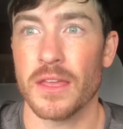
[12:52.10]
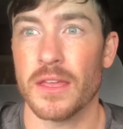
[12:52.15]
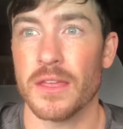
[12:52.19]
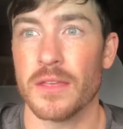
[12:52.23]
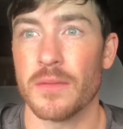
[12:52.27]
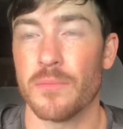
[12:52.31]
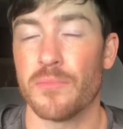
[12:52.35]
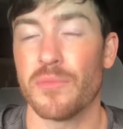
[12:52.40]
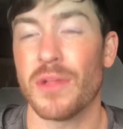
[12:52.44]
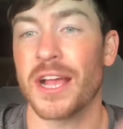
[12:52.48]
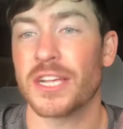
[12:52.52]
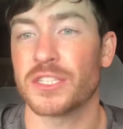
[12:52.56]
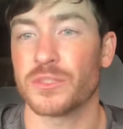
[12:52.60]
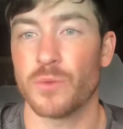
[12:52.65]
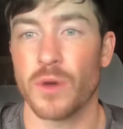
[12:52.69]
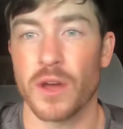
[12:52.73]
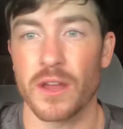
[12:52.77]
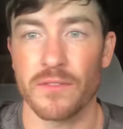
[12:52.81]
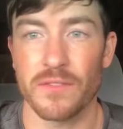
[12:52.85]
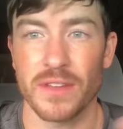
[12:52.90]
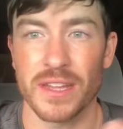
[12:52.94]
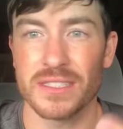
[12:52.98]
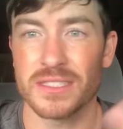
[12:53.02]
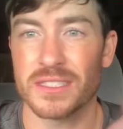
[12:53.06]
Black Swan
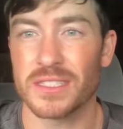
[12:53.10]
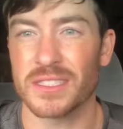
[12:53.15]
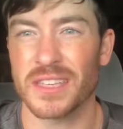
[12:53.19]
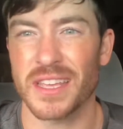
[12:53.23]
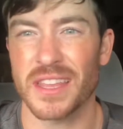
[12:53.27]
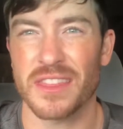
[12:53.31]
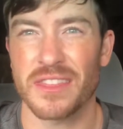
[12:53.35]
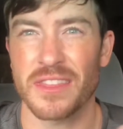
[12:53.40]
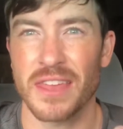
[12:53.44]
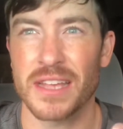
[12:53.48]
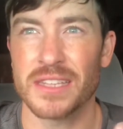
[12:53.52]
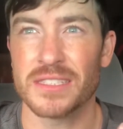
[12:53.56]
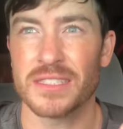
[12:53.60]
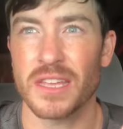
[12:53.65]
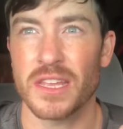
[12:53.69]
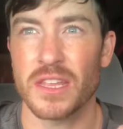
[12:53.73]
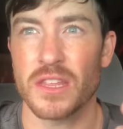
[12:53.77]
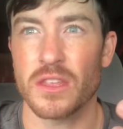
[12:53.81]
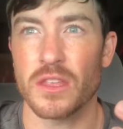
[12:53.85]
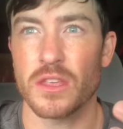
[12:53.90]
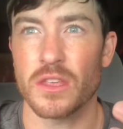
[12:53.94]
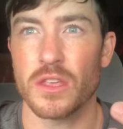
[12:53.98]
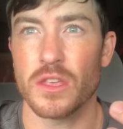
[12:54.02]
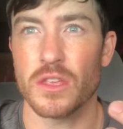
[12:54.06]
events is like things that
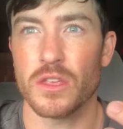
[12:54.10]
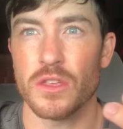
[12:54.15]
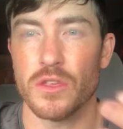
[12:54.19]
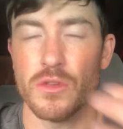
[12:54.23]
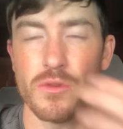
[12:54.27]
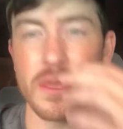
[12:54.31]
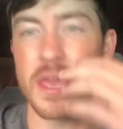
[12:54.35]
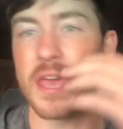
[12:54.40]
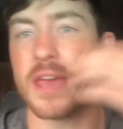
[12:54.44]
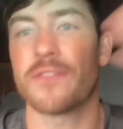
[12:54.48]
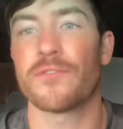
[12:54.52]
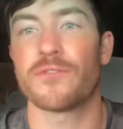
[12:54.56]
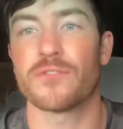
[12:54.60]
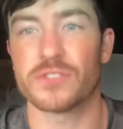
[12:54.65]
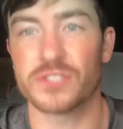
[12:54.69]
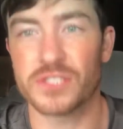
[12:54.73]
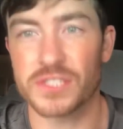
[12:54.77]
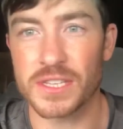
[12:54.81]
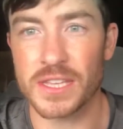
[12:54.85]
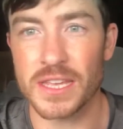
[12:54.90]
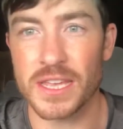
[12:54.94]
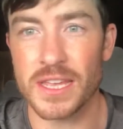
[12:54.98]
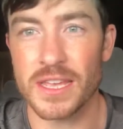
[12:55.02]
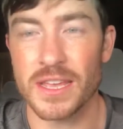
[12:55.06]
you can't
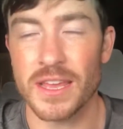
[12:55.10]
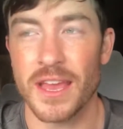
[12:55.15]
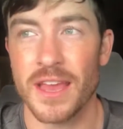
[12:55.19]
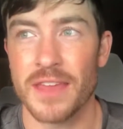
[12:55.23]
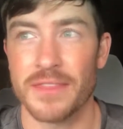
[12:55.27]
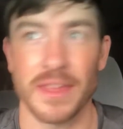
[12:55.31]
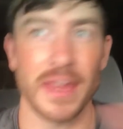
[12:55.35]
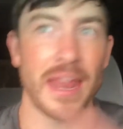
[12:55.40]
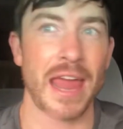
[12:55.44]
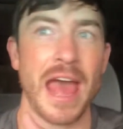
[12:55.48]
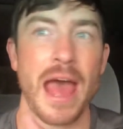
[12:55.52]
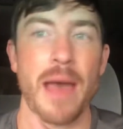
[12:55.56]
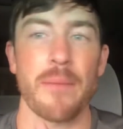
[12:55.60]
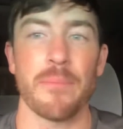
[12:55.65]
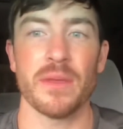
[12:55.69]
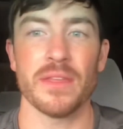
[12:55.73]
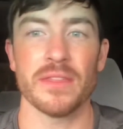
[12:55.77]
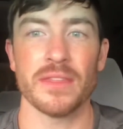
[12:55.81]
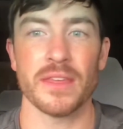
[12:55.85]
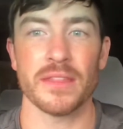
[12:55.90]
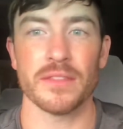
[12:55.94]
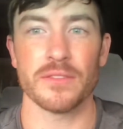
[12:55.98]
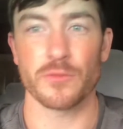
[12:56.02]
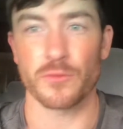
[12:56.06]
foresee that happen
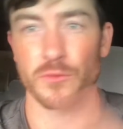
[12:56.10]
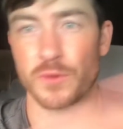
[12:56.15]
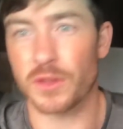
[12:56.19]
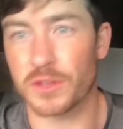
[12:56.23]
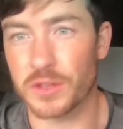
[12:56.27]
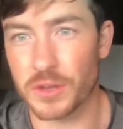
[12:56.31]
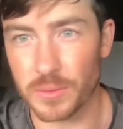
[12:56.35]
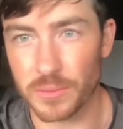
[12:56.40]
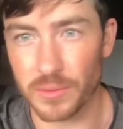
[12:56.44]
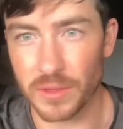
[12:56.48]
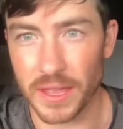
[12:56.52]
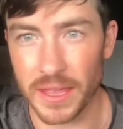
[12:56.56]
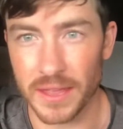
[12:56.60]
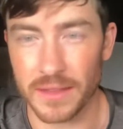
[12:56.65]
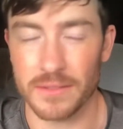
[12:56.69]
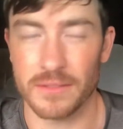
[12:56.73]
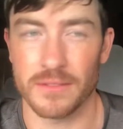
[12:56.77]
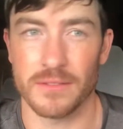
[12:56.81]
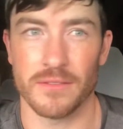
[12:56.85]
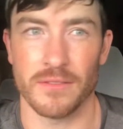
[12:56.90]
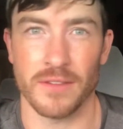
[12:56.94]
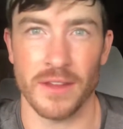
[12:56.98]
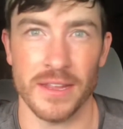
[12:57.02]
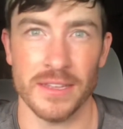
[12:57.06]
that derail your plan,
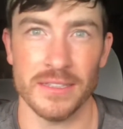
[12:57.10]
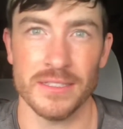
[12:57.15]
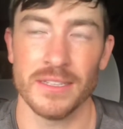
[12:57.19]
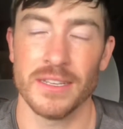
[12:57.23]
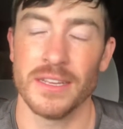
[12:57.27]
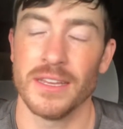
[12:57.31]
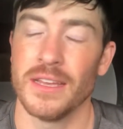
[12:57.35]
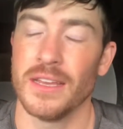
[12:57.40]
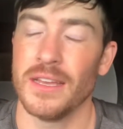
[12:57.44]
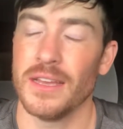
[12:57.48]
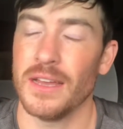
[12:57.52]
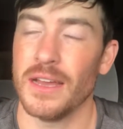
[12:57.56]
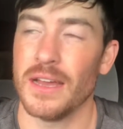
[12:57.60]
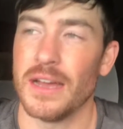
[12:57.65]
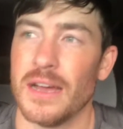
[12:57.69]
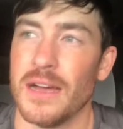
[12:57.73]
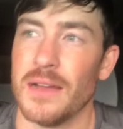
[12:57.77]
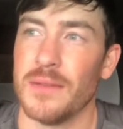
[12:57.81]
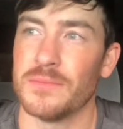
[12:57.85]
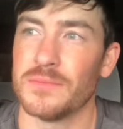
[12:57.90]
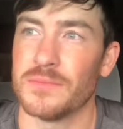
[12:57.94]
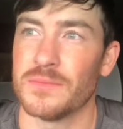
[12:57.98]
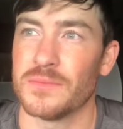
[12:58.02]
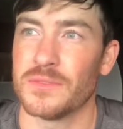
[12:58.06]
right?
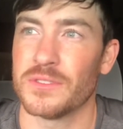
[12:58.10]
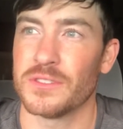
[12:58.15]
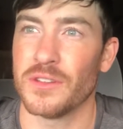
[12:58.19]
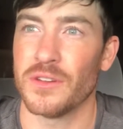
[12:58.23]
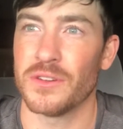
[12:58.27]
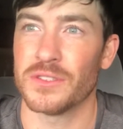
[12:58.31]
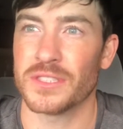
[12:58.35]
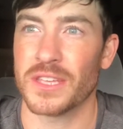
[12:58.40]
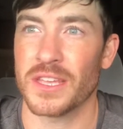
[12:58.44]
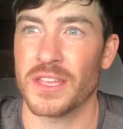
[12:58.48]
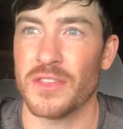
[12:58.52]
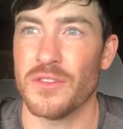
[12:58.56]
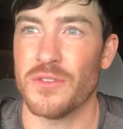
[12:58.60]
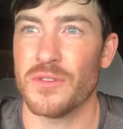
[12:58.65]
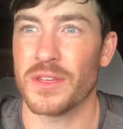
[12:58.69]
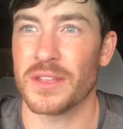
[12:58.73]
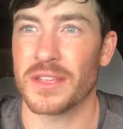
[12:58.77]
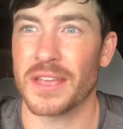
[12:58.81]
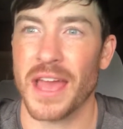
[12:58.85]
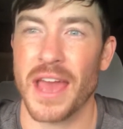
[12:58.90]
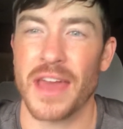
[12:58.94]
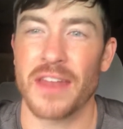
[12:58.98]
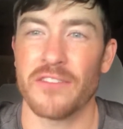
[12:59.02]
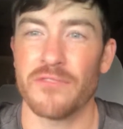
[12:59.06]
So it's like you can
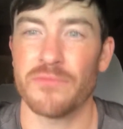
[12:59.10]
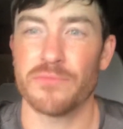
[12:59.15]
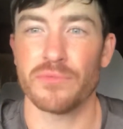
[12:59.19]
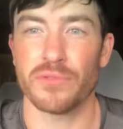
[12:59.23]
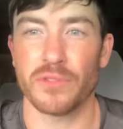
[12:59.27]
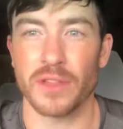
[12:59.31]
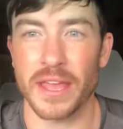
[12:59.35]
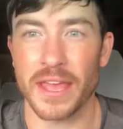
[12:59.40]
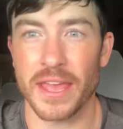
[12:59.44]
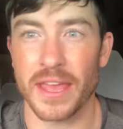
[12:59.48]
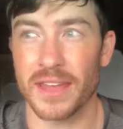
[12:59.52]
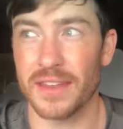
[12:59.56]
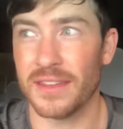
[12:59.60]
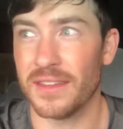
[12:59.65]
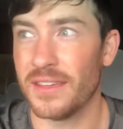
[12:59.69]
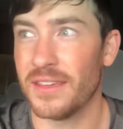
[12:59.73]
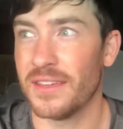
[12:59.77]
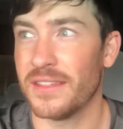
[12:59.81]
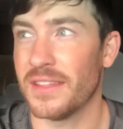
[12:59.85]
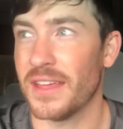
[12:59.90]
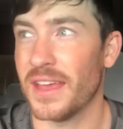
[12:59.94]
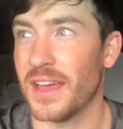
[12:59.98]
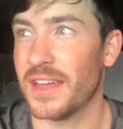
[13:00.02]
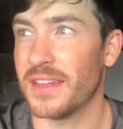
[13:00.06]
kind of plan
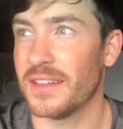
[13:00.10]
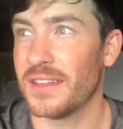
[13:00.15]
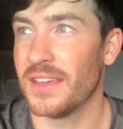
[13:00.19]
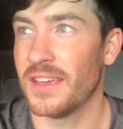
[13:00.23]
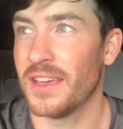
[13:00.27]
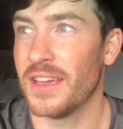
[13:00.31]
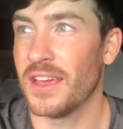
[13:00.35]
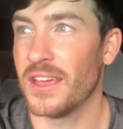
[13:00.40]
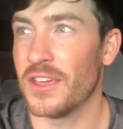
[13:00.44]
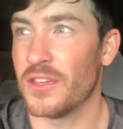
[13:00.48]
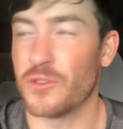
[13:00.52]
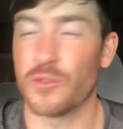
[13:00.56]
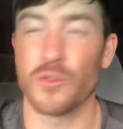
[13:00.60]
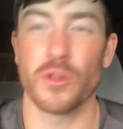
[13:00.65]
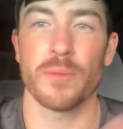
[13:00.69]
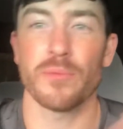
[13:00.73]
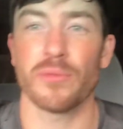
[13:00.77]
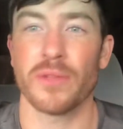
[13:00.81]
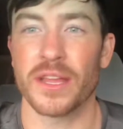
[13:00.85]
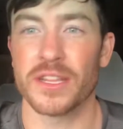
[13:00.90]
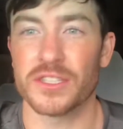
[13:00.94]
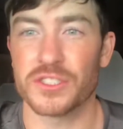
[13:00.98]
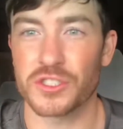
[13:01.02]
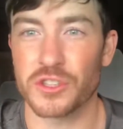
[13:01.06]
that. You can only
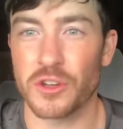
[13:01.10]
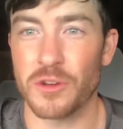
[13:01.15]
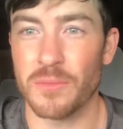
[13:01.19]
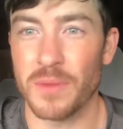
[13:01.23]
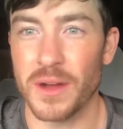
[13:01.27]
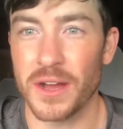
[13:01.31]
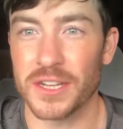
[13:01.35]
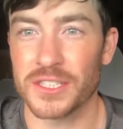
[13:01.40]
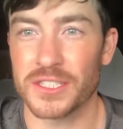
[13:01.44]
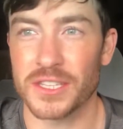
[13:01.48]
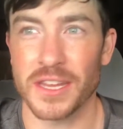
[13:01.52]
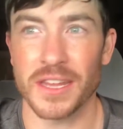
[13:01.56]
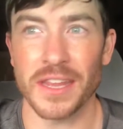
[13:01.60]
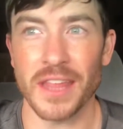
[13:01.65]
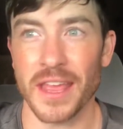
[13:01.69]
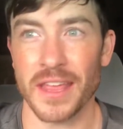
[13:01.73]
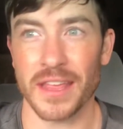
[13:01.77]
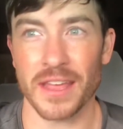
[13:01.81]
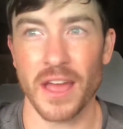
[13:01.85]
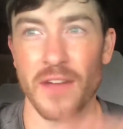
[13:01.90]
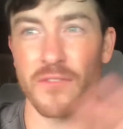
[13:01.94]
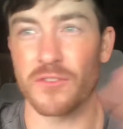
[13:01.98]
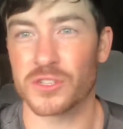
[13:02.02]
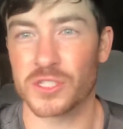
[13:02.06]
plan so much and
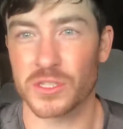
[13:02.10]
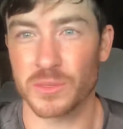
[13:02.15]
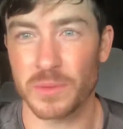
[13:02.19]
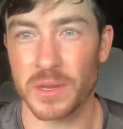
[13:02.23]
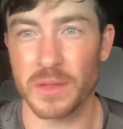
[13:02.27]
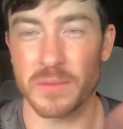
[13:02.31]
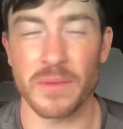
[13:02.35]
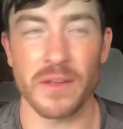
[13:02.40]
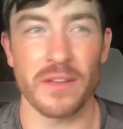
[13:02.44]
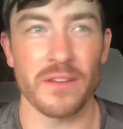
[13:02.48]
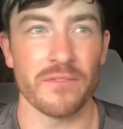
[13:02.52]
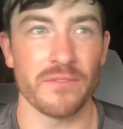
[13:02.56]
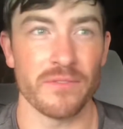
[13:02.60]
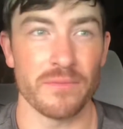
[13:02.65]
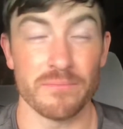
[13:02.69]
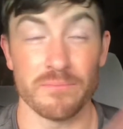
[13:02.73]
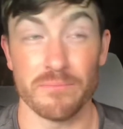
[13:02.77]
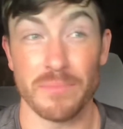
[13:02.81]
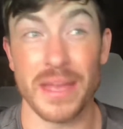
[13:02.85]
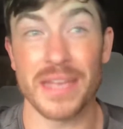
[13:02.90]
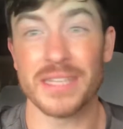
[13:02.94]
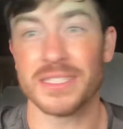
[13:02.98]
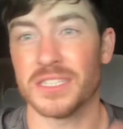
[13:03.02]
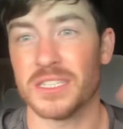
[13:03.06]
cover so many
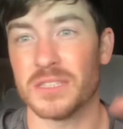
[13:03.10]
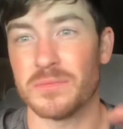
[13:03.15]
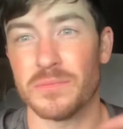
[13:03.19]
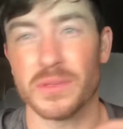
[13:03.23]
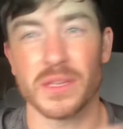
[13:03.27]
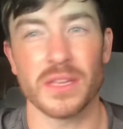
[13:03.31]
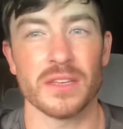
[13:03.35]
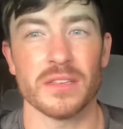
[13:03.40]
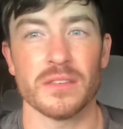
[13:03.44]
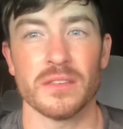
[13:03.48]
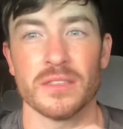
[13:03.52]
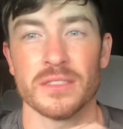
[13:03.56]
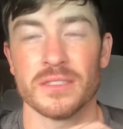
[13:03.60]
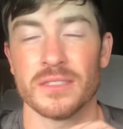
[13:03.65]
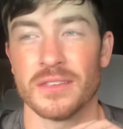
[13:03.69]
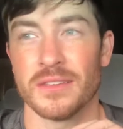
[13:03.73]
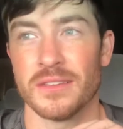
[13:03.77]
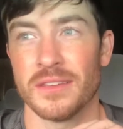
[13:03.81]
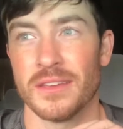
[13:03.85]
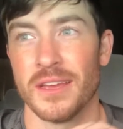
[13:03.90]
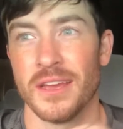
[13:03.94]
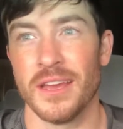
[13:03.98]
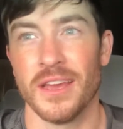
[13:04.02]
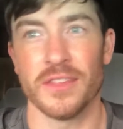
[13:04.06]
bases, because
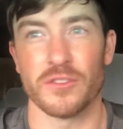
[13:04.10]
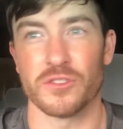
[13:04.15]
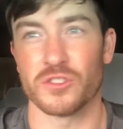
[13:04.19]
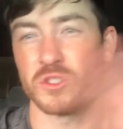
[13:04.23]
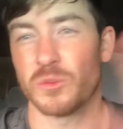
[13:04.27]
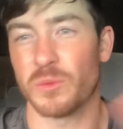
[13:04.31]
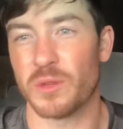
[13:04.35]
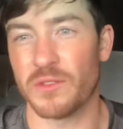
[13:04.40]
there's so many